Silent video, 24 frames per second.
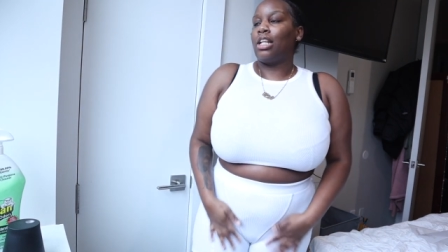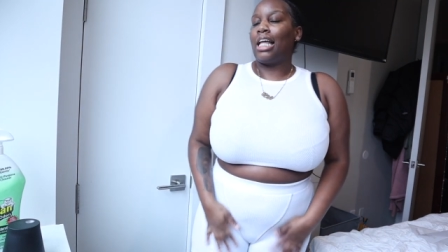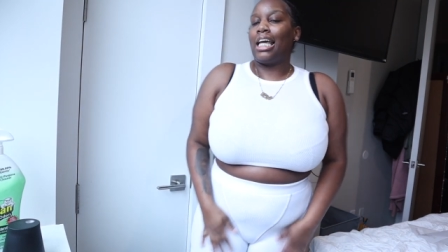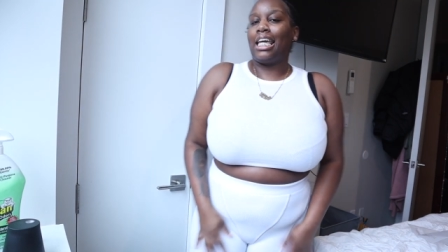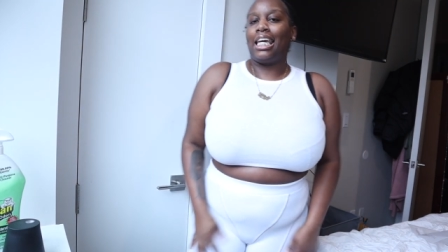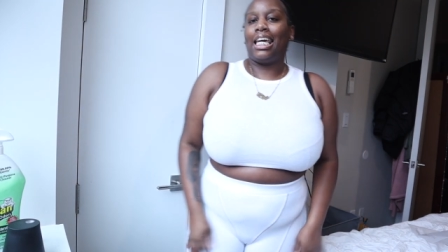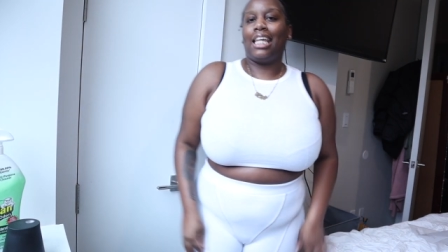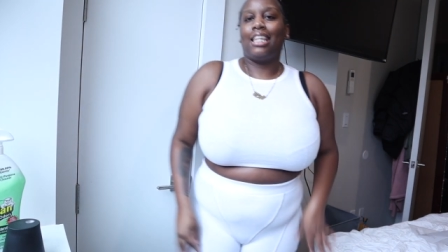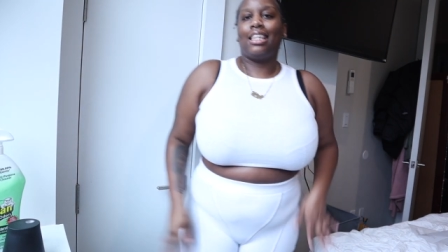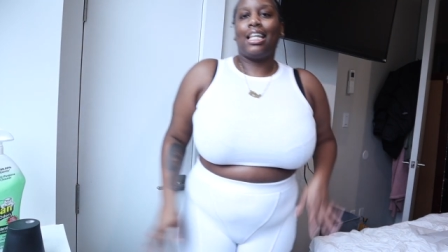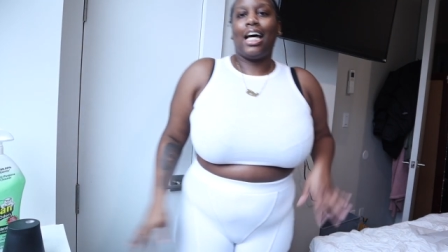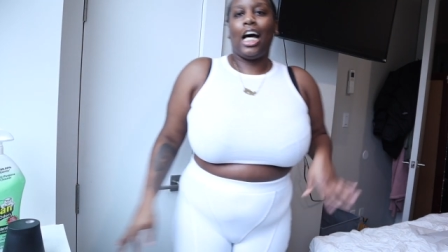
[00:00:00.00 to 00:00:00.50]

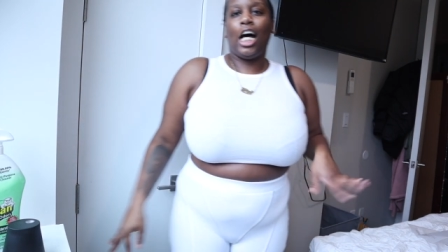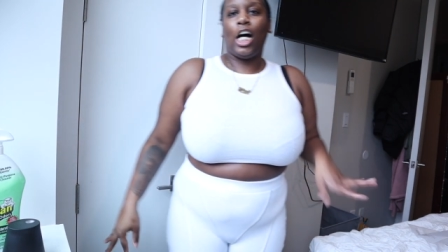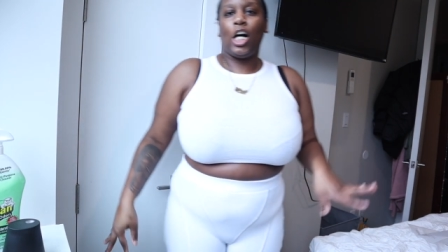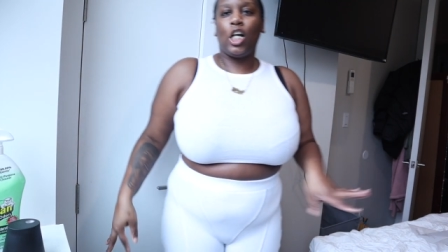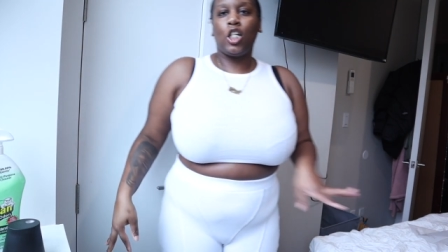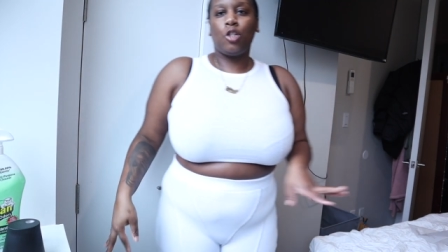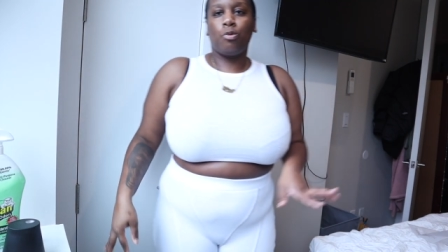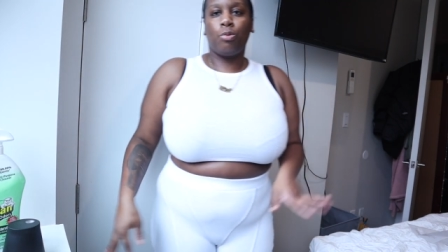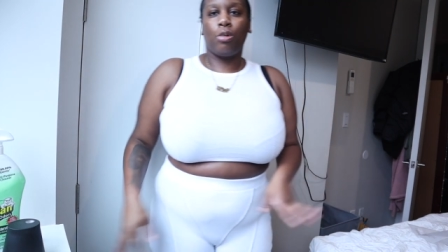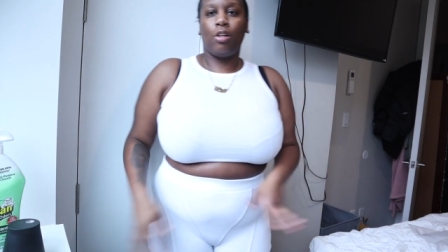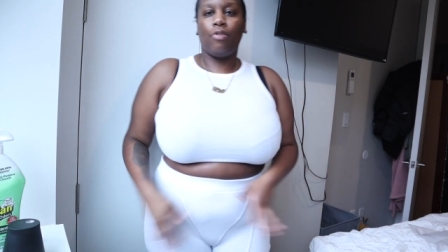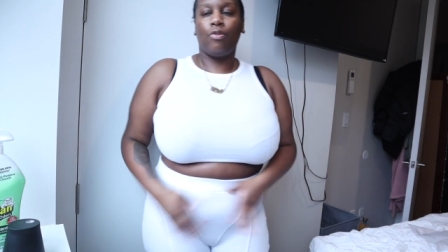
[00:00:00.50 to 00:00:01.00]
like in the
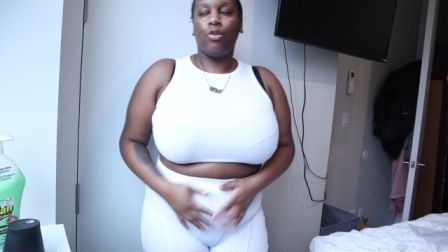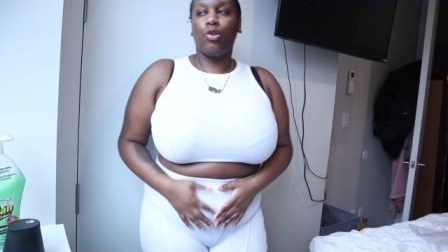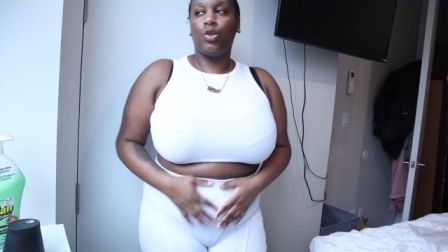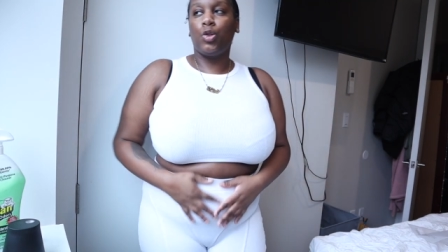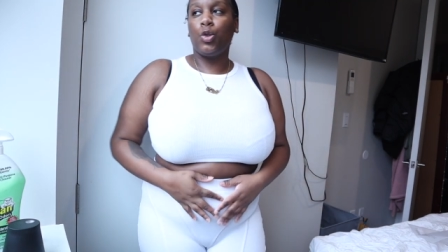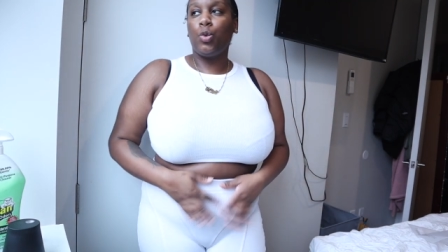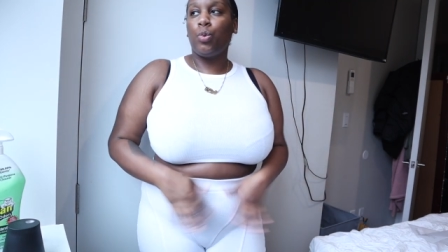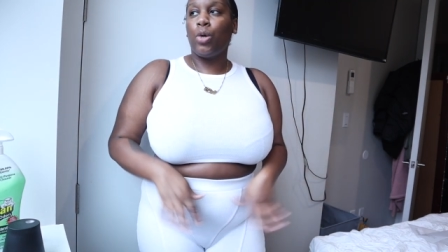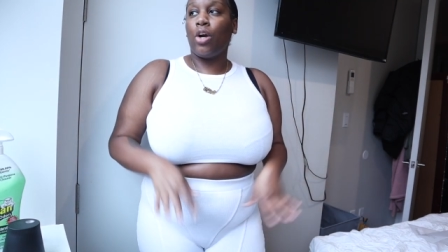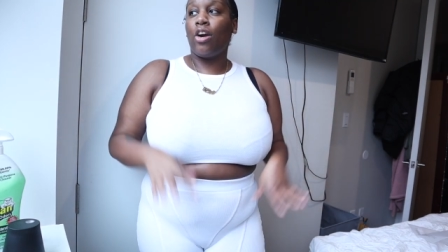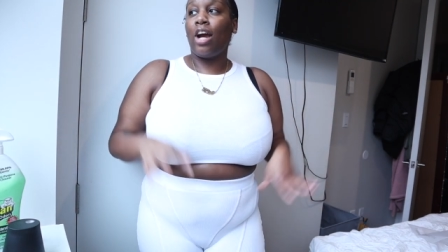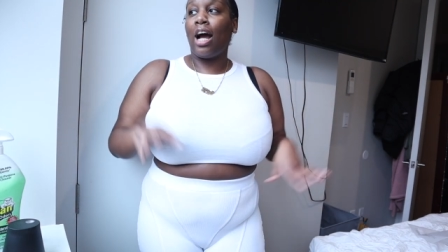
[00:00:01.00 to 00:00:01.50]
house, but if you
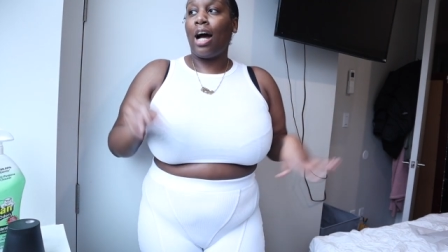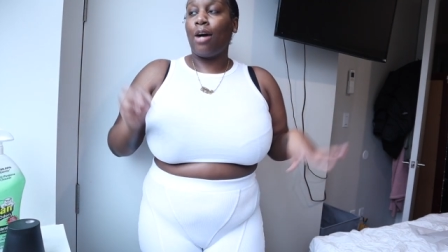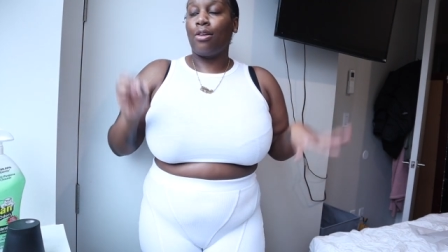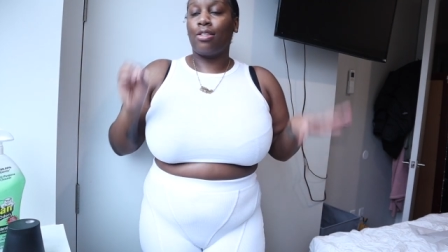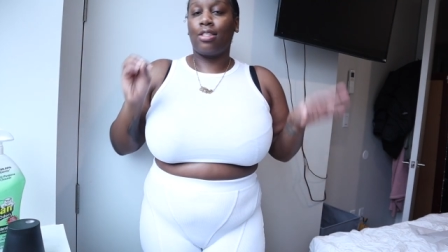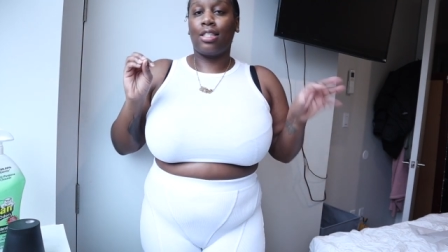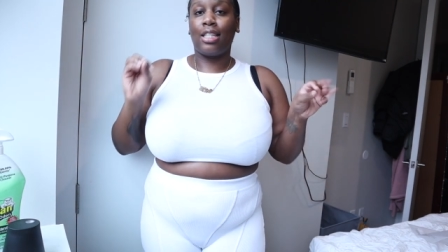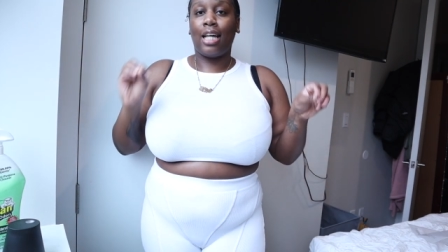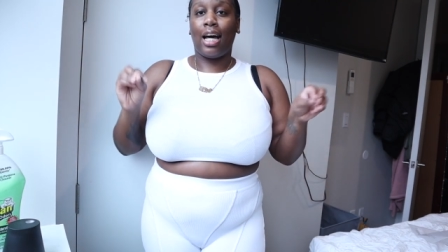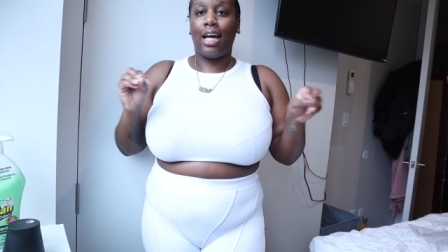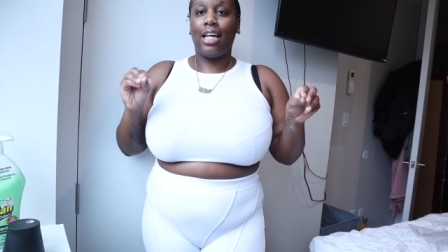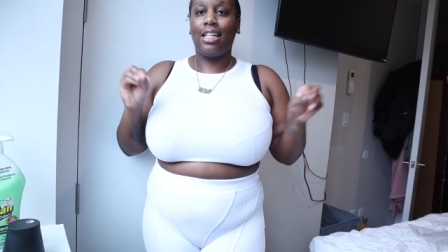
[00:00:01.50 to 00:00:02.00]
do wear it
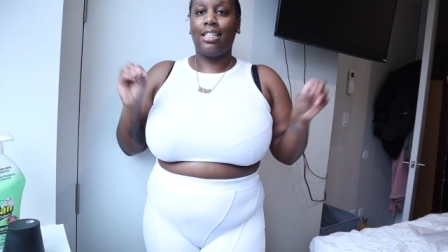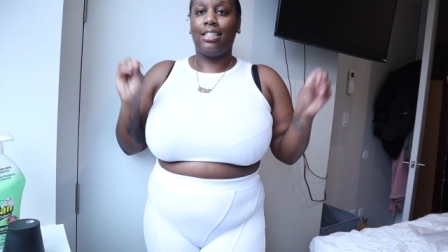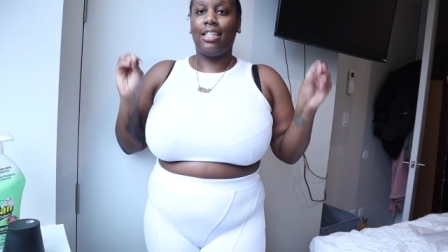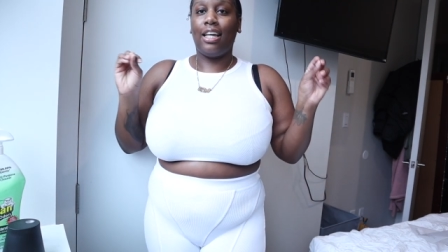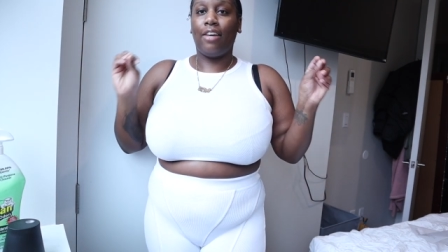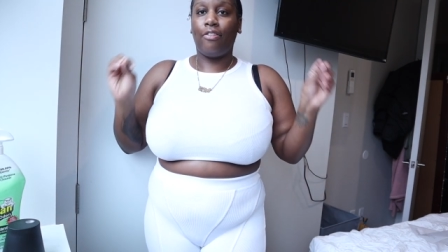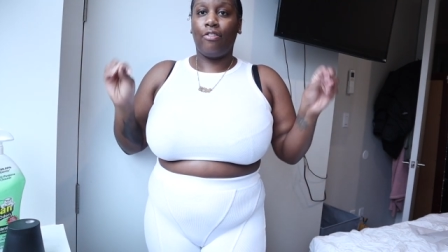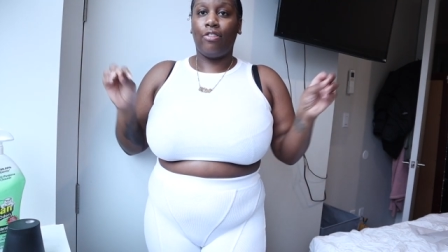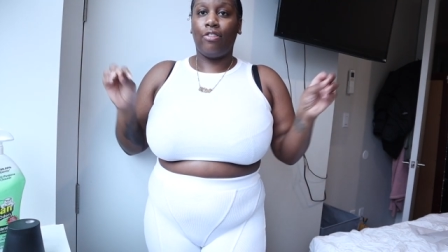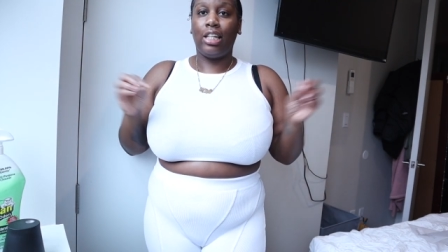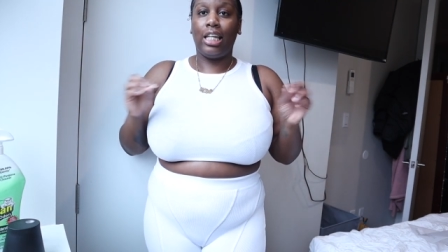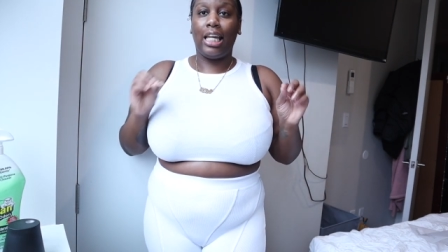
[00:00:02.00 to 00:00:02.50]
outside, it
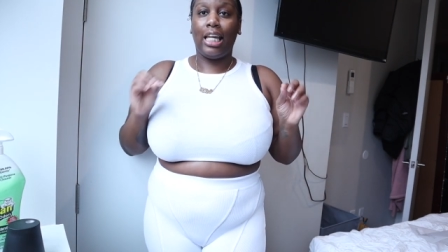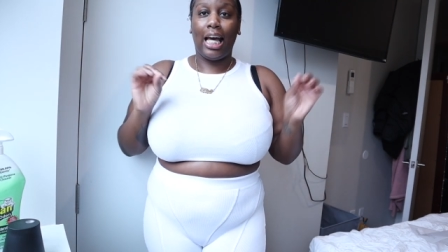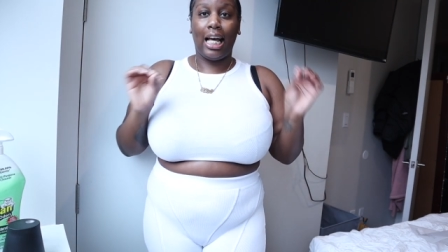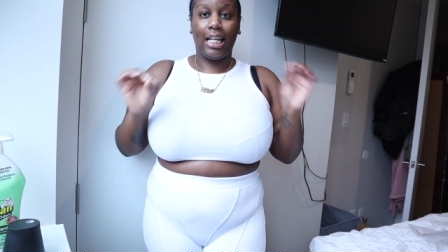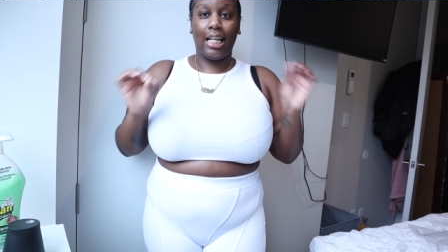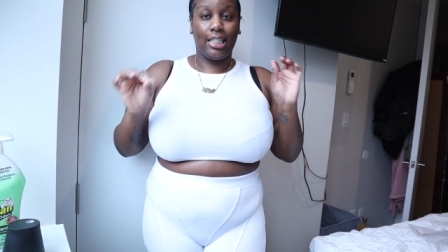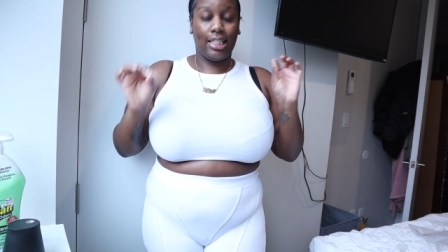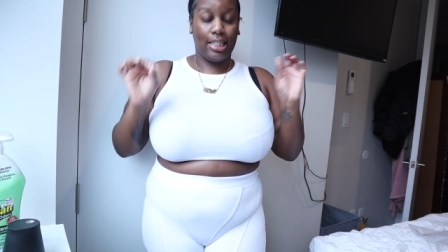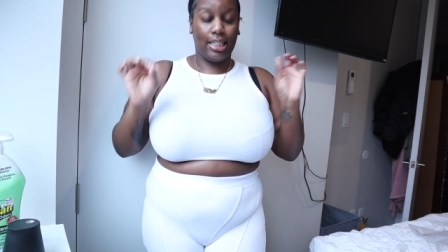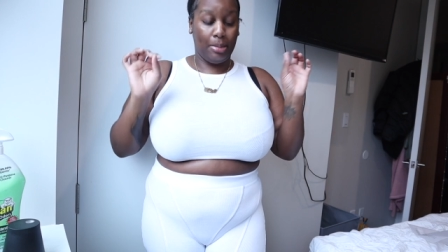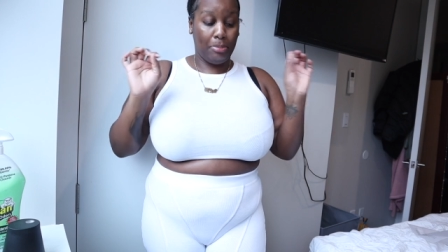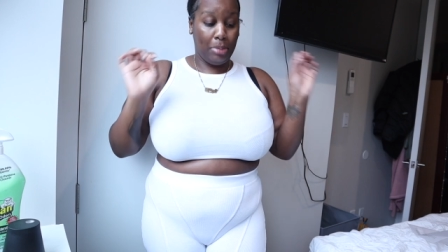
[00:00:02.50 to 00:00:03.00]
definitely
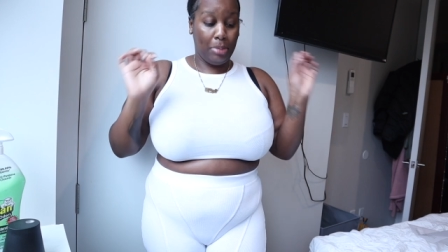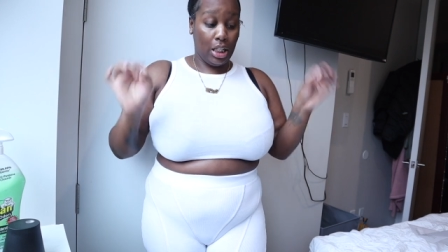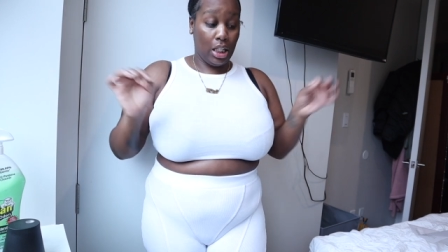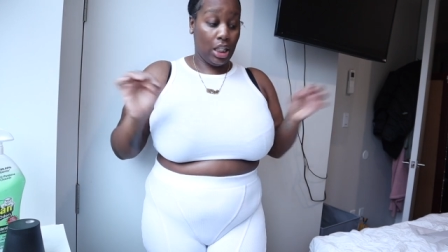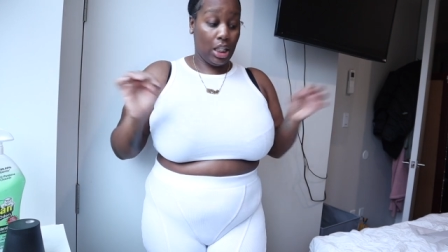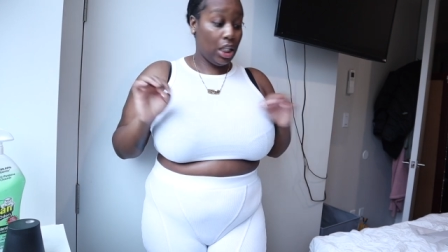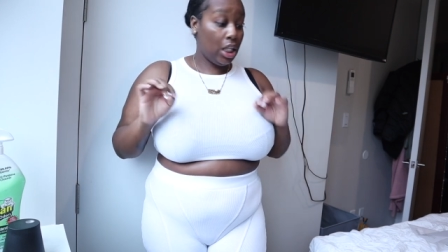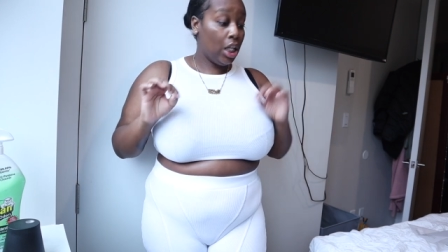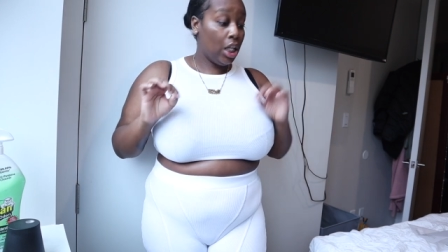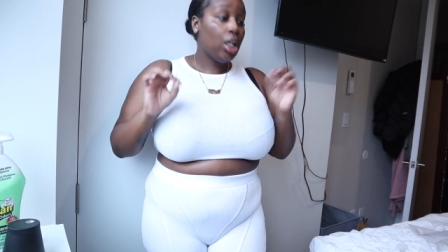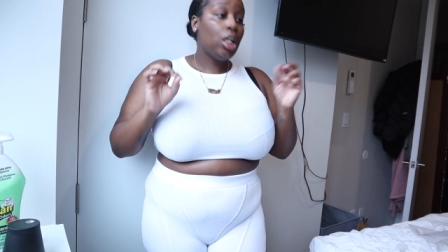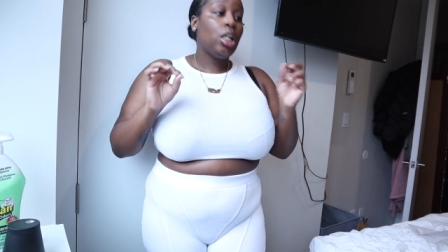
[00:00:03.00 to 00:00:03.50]
has to
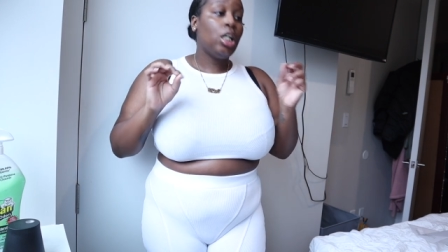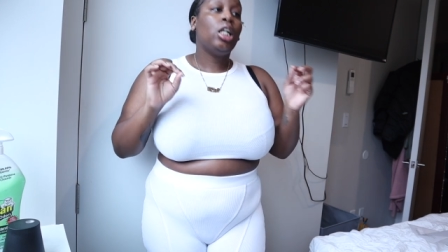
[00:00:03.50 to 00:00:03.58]
be,